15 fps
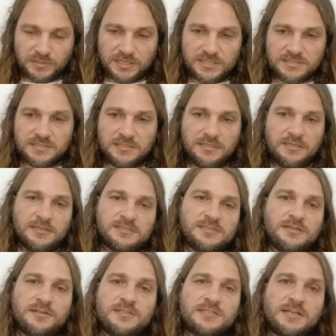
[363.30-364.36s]
placed in the
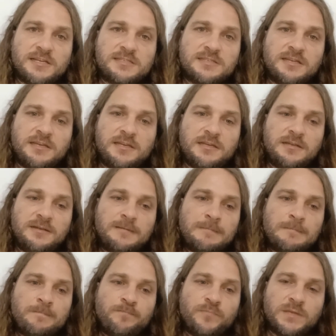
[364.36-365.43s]
series cascade
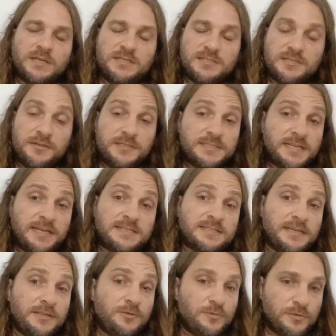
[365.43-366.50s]
in series
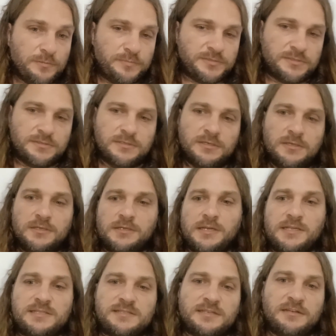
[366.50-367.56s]
cascade groups
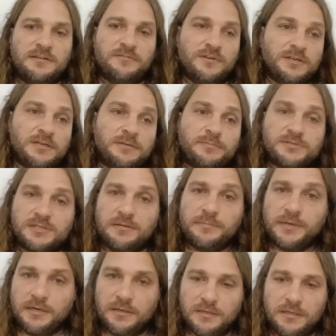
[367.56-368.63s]
instead of 100%
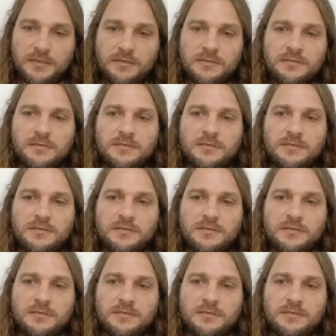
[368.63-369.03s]
parallel.